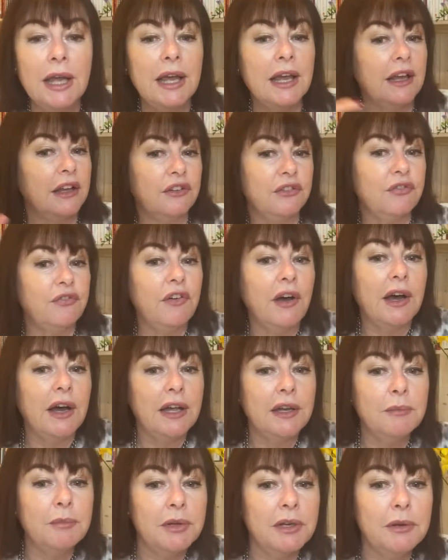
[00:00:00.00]
it's
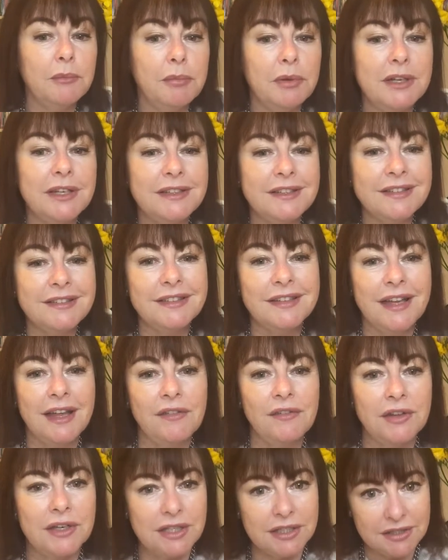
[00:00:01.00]
fine, but it doesn't
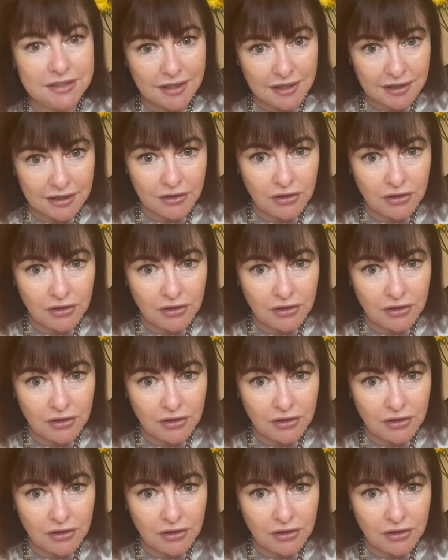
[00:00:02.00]
have any dire